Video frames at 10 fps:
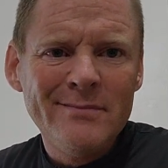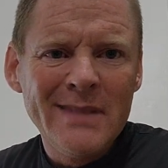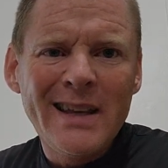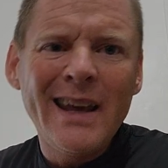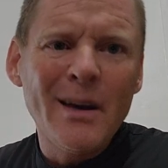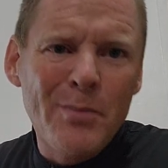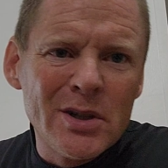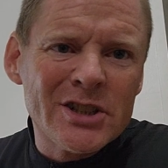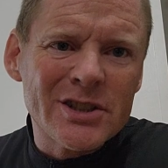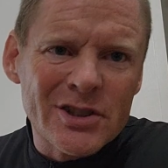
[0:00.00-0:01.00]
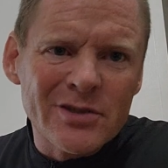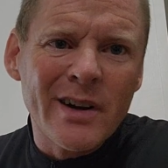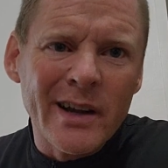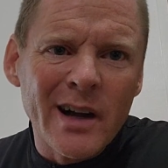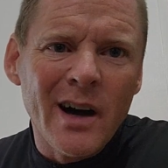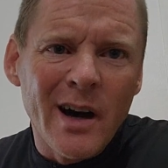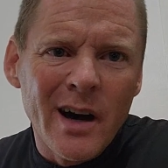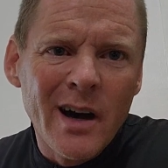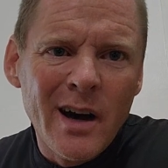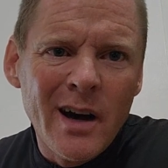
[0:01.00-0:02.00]
you can't push a string, huh?
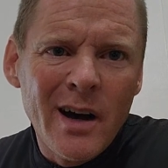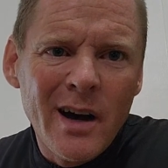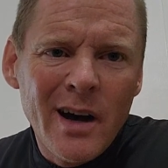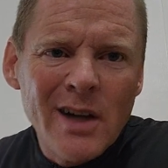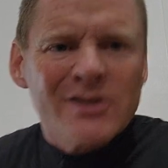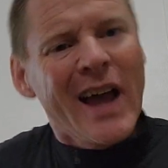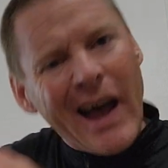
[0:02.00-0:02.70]
So